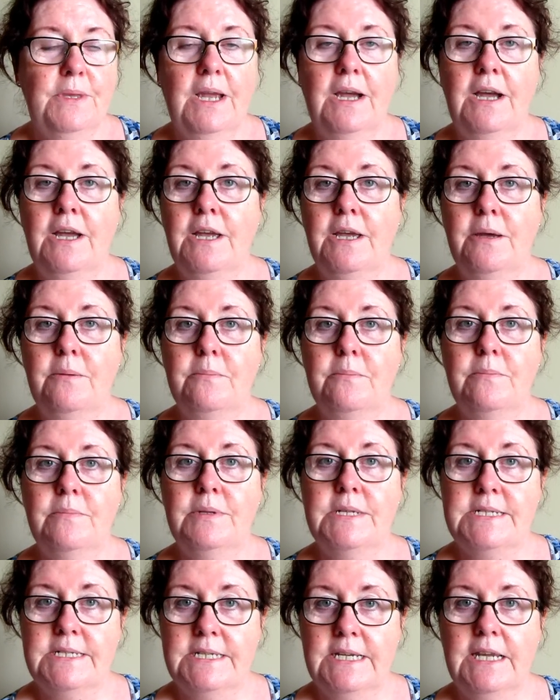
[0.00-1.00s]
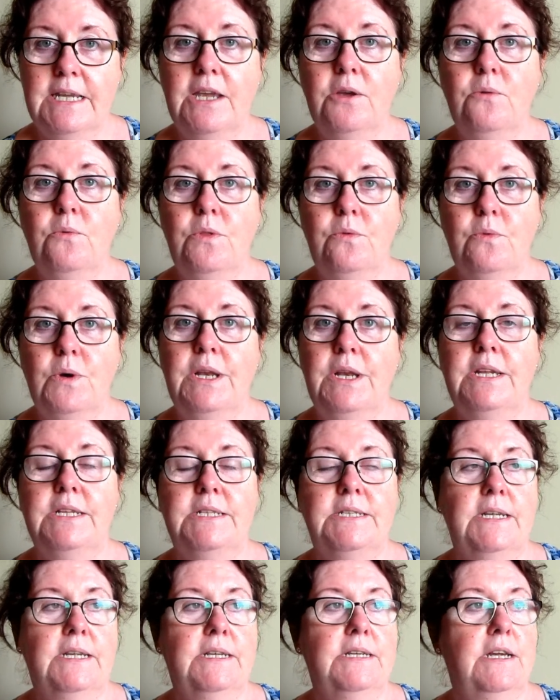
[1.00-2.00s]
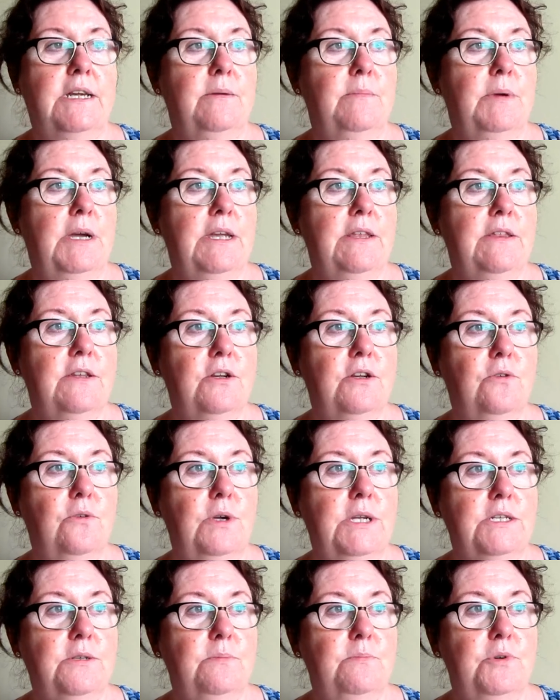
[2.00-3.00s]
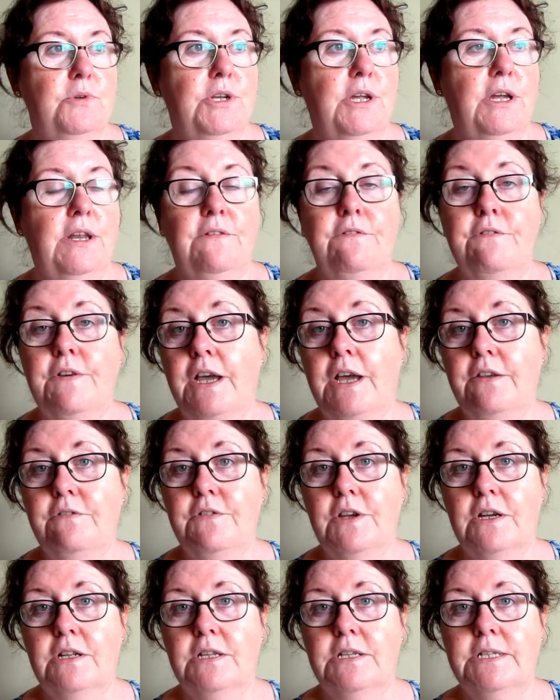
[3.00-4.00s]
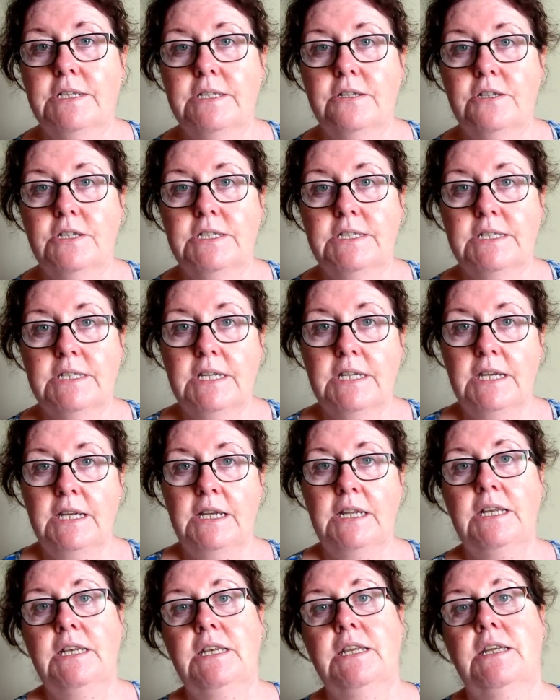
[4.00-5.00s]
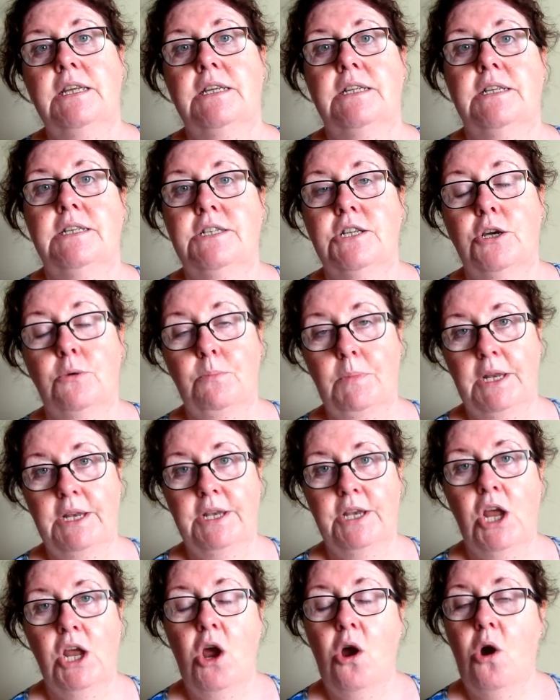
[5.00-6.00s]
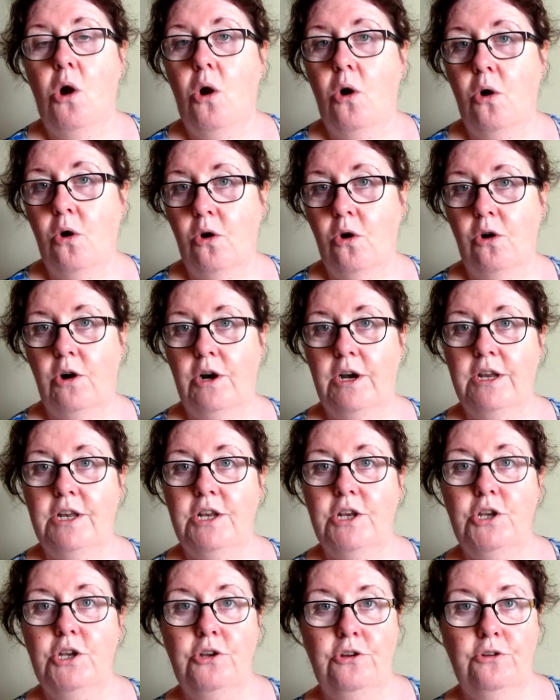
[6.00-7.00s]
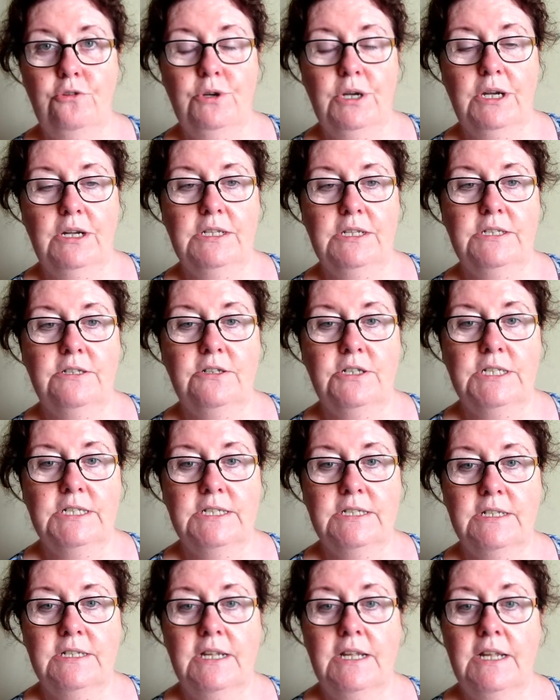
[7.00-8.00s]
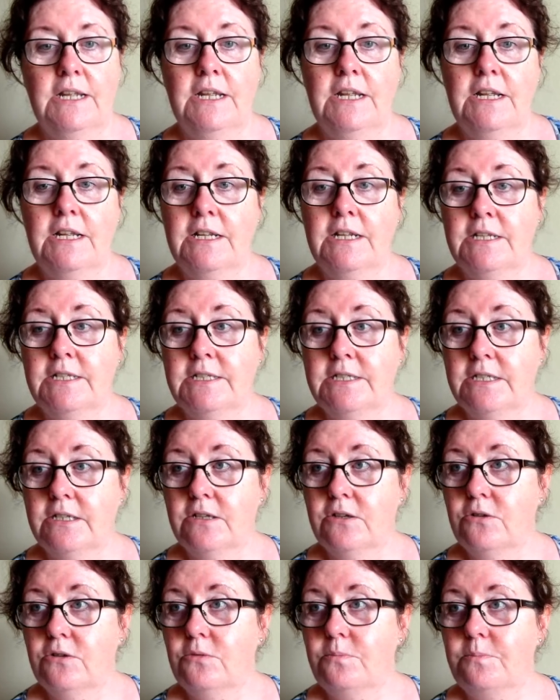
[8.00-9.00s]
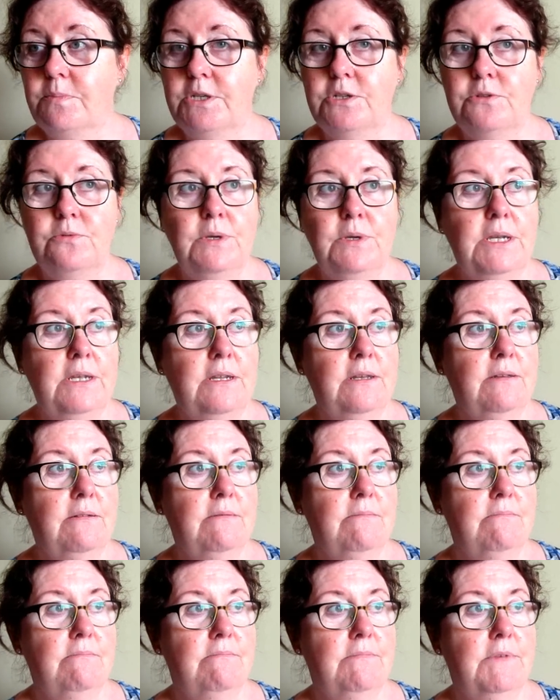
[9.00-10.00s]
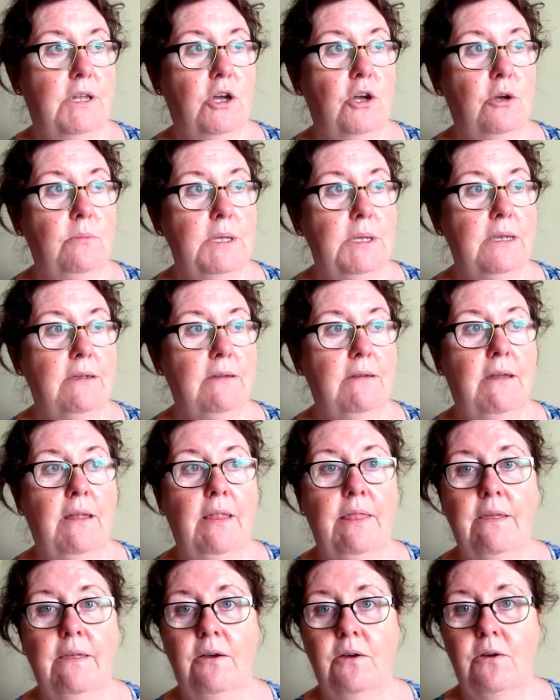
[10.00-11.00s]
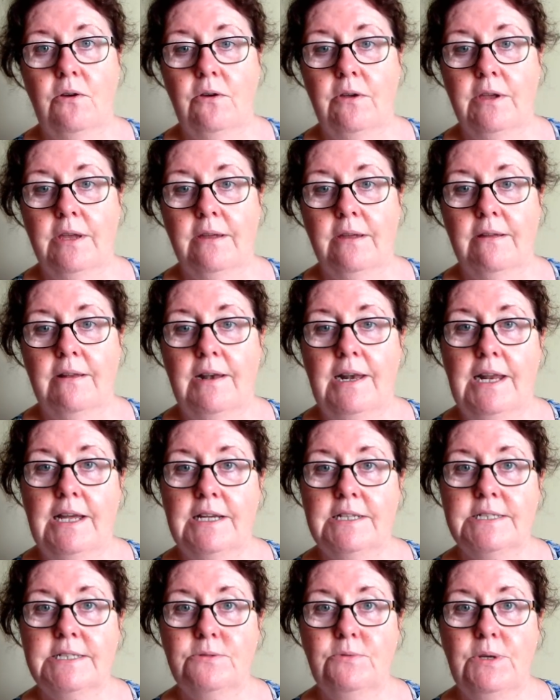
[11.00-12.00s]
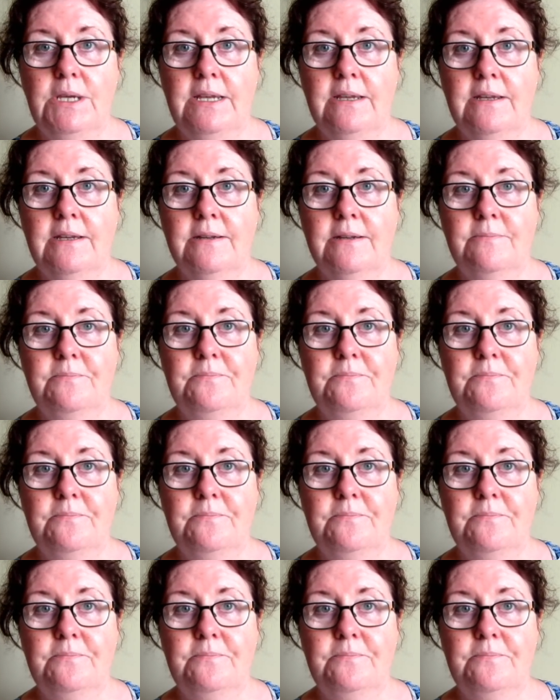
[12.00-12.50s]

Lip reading: I am sticking with what I said. I'm either going to put on 5 concerts in Dublin or no concerts. So between the humming and the hawing last week,